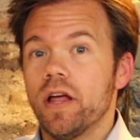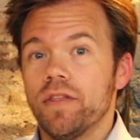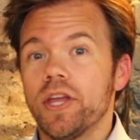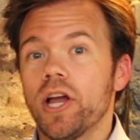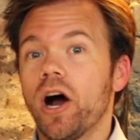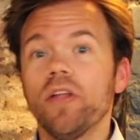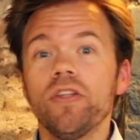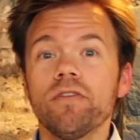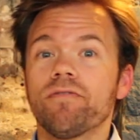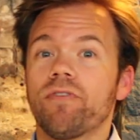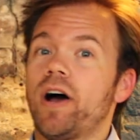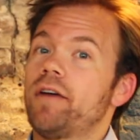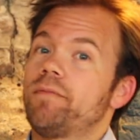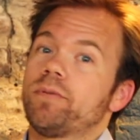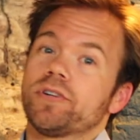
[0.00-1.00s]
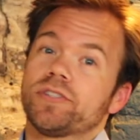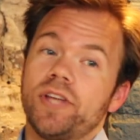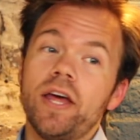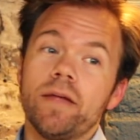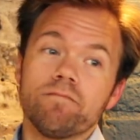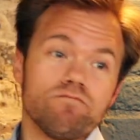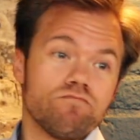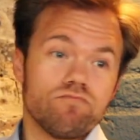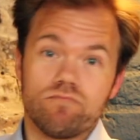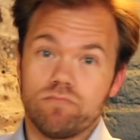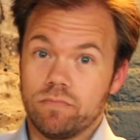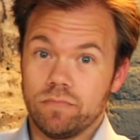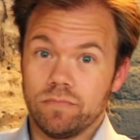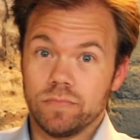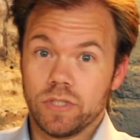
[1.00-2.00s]
The other 5%
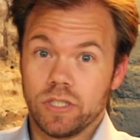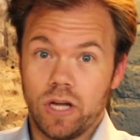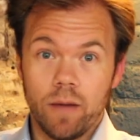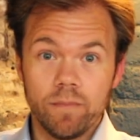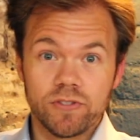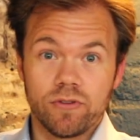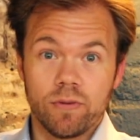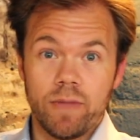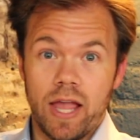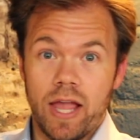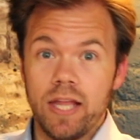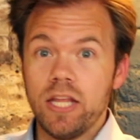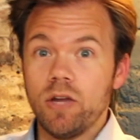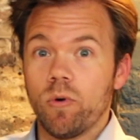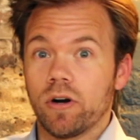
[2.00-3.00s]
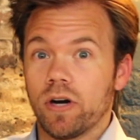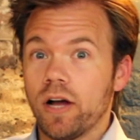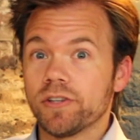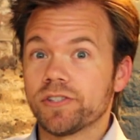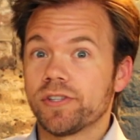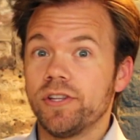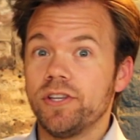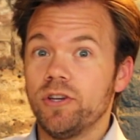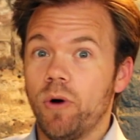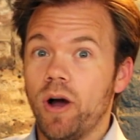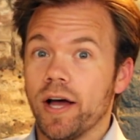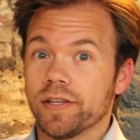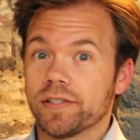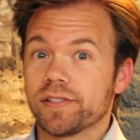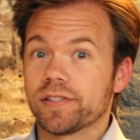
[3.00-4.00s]
comes from anywhere else in the
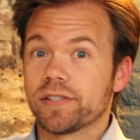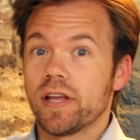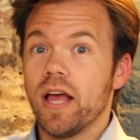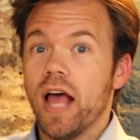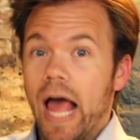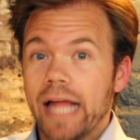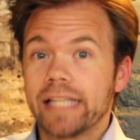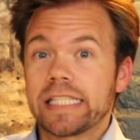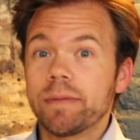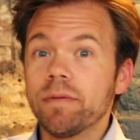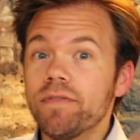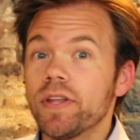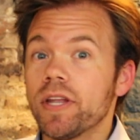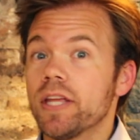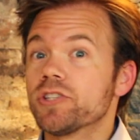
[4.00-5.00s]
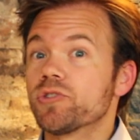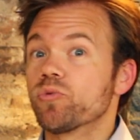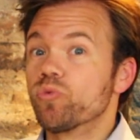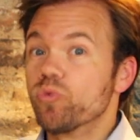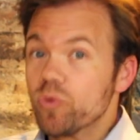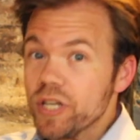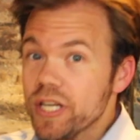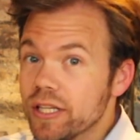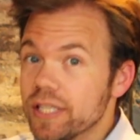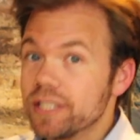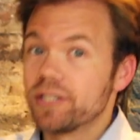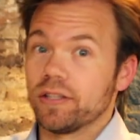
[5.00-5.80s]
US, and some of it is really